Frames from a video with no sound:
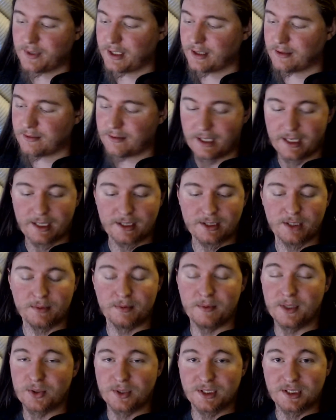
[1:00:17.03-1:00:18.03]
Like, Super
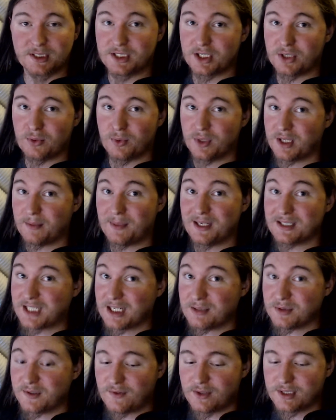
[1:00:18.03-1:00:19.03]
Metroid is considered one of the best
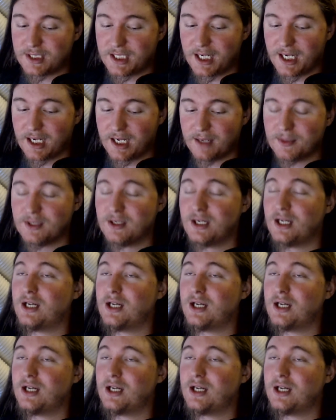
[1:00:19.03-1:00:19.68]
games of all time.